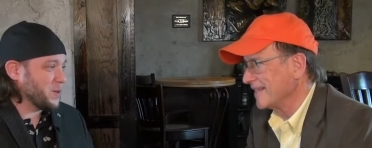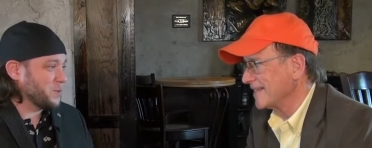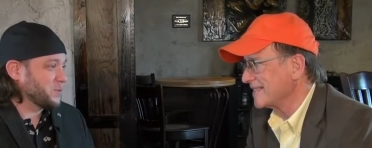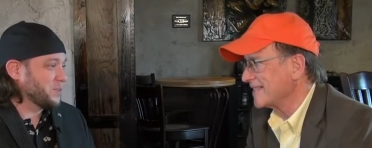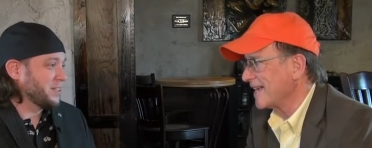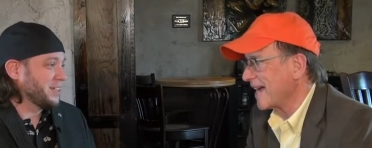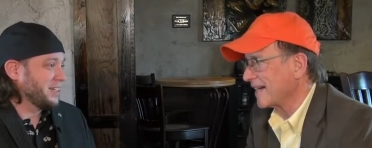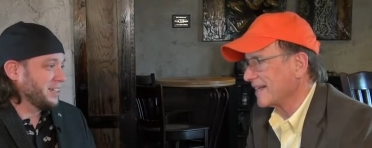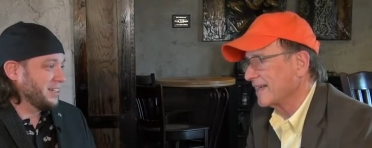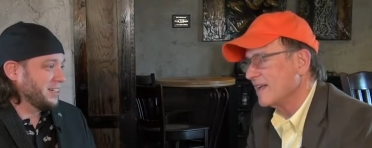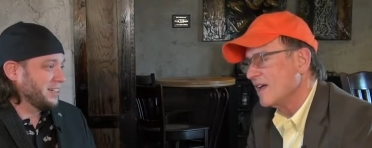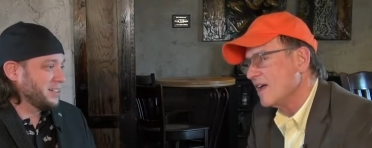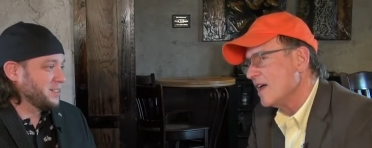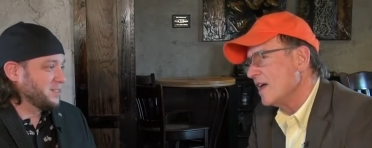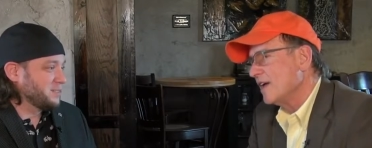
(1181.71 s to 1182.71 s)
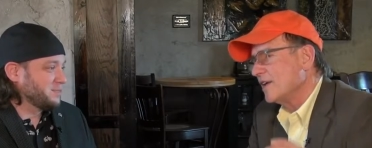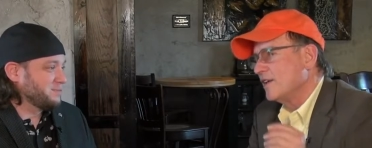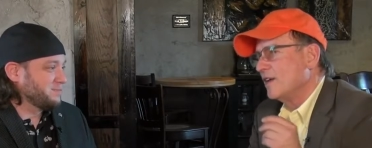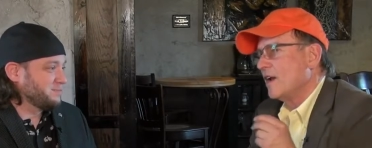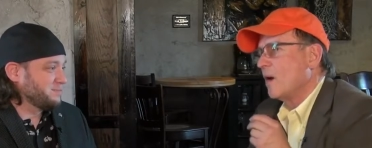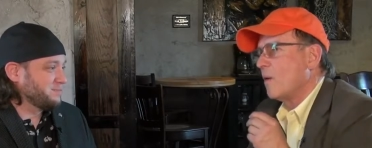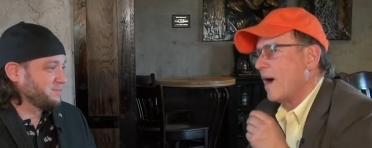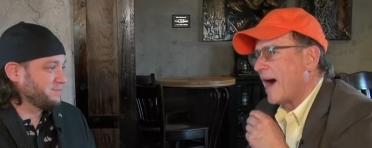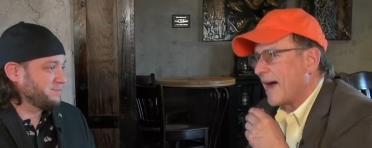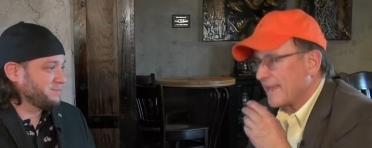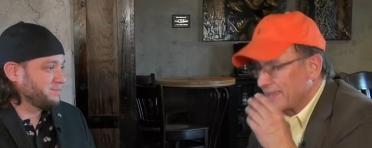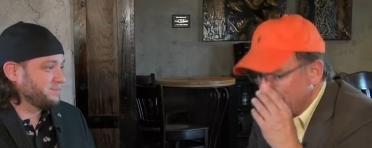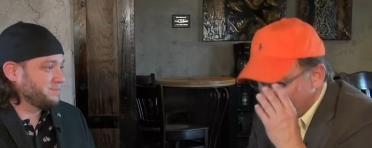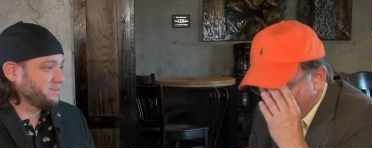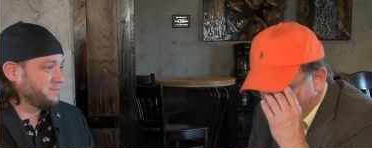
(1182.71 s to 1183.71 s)
Speaker 1: Exactly. You know, I
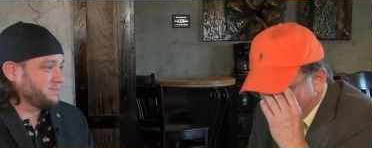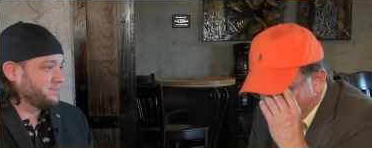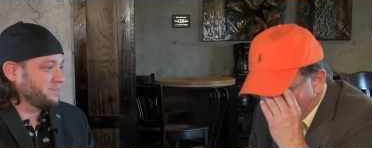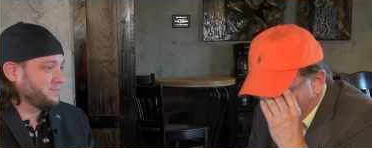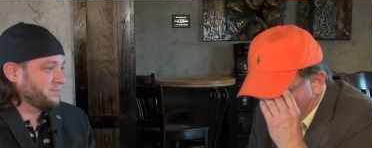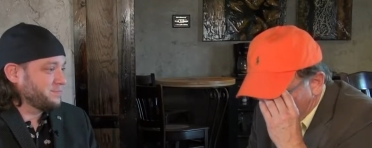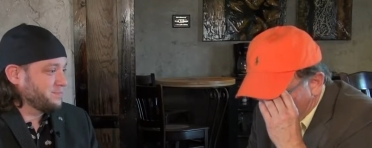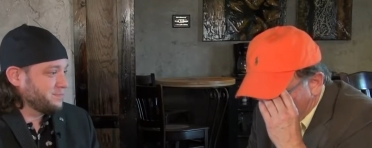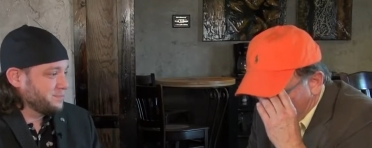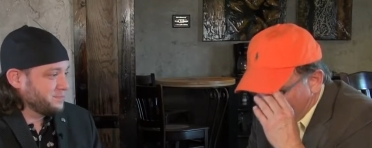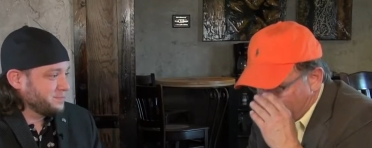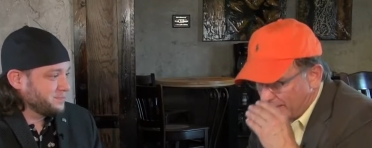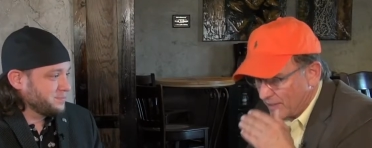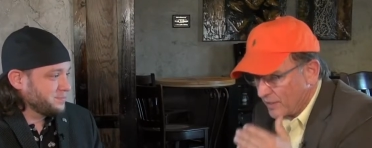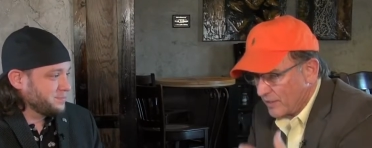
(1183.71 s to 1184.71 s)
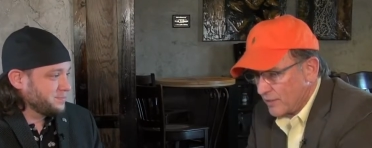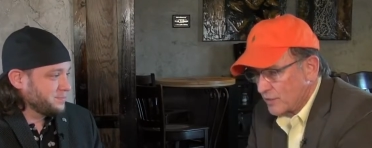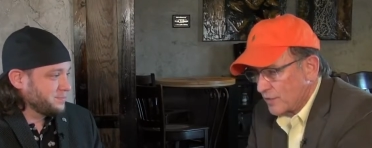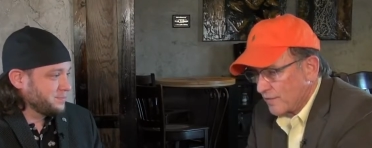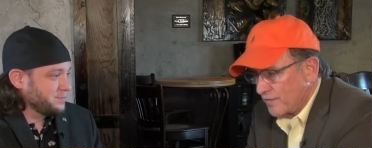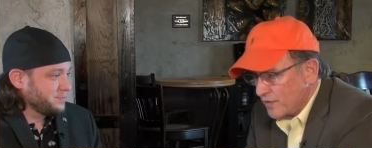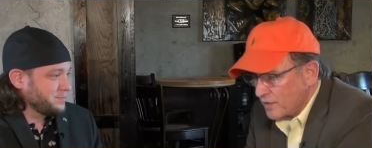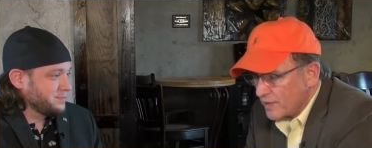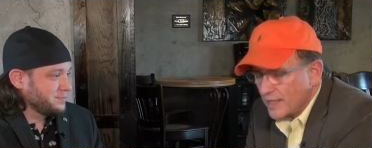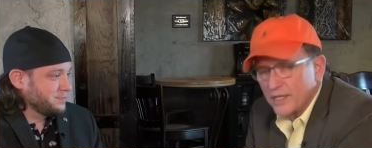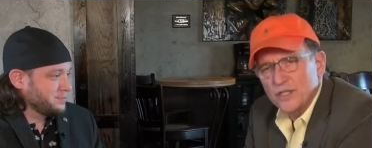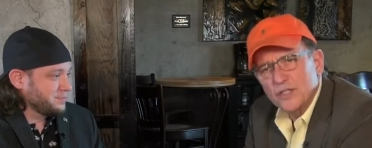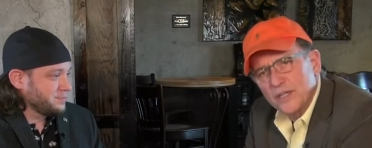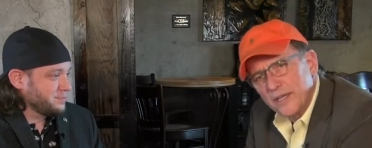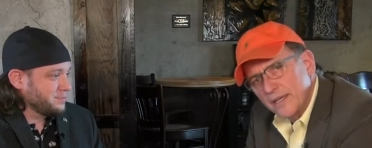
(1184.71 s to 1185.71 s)
think uh, there, there's a few
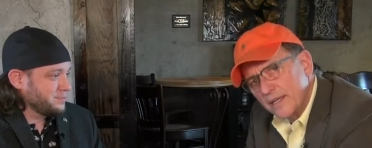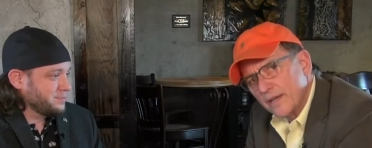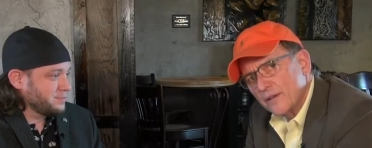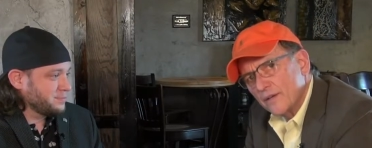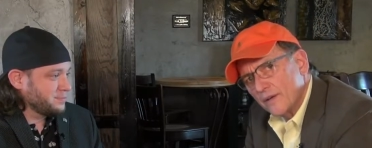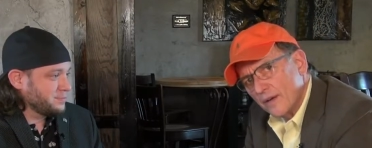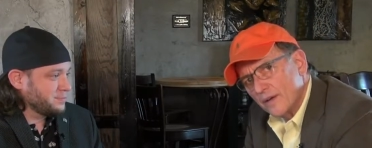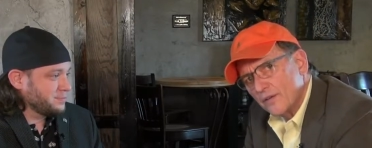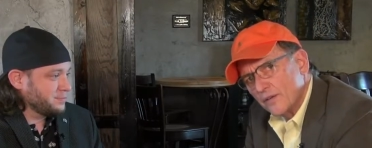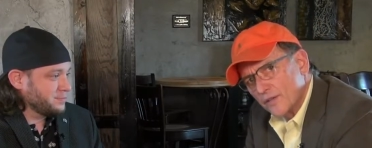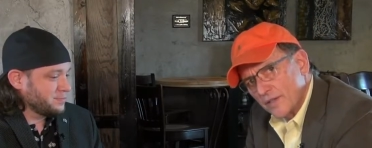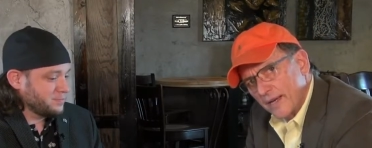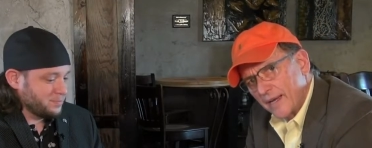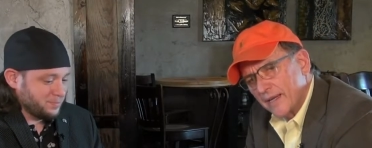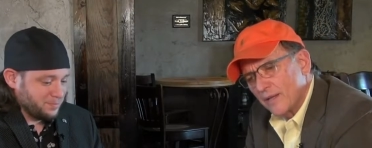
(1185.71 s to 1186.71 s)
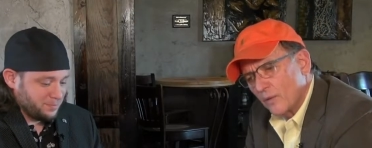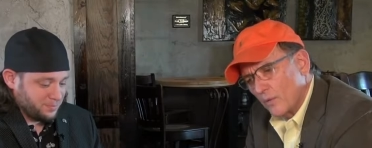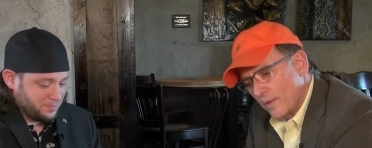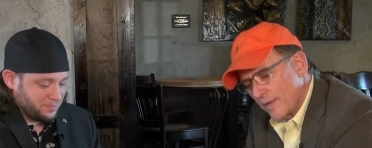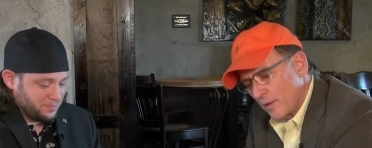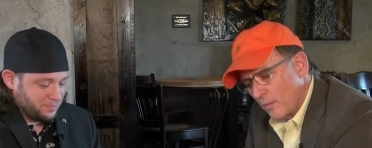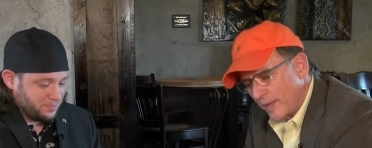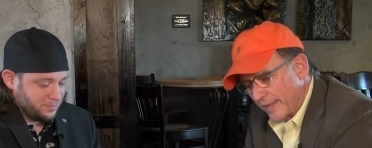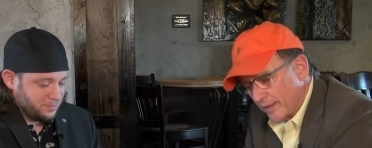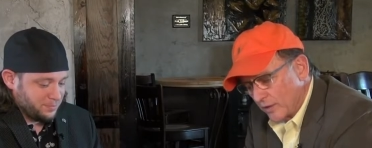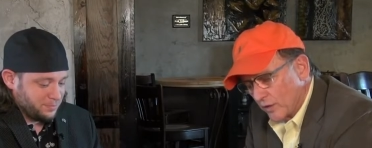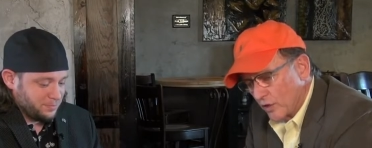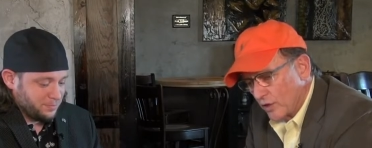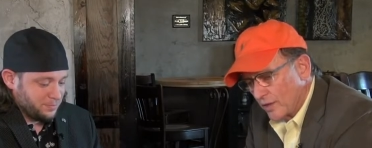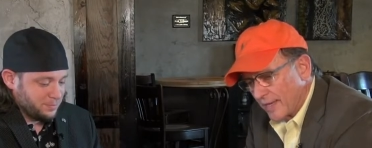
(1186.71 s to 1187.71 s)
things you need to under, understand that, that we
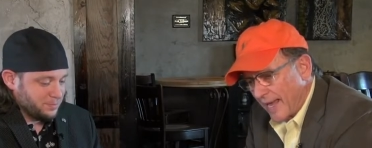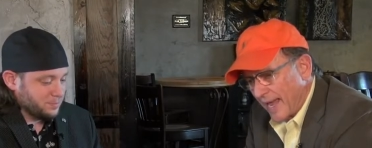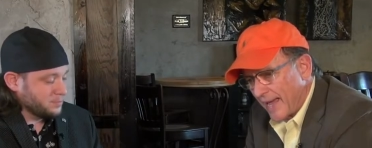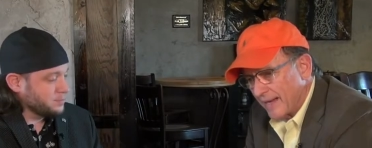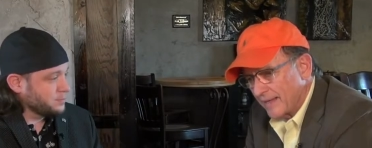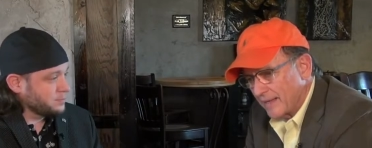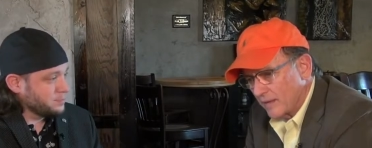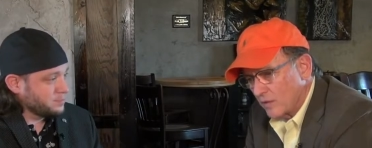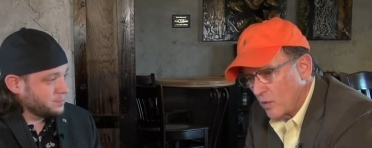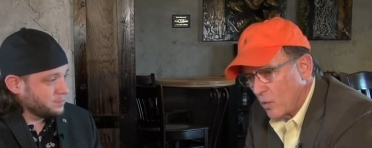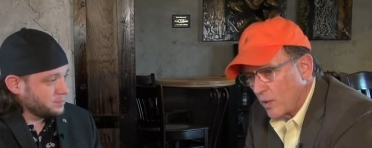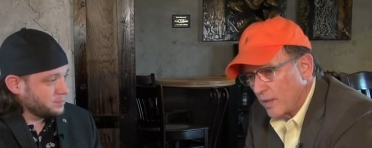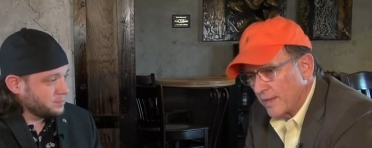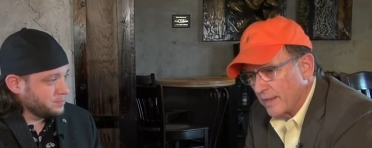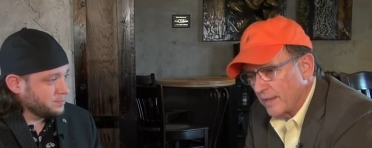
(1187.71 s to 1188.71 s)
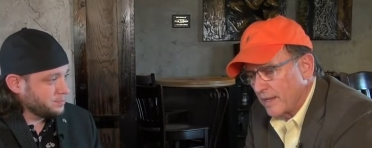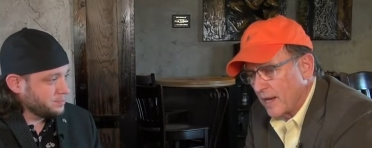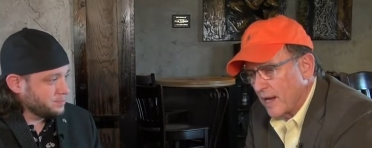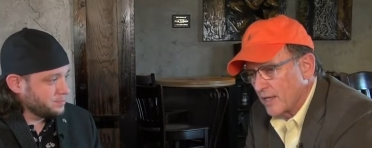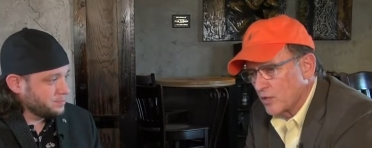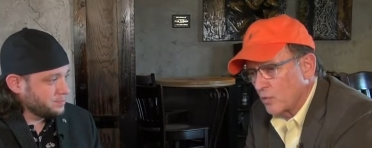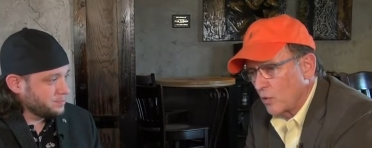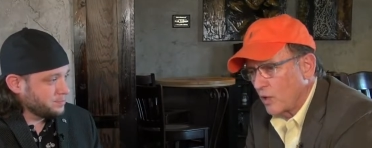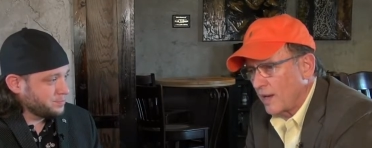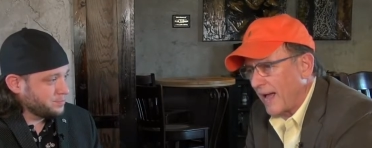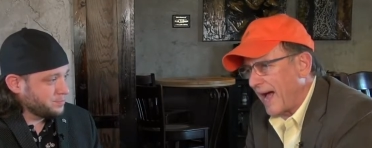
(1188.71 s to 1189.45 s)
can look at according to God's Word.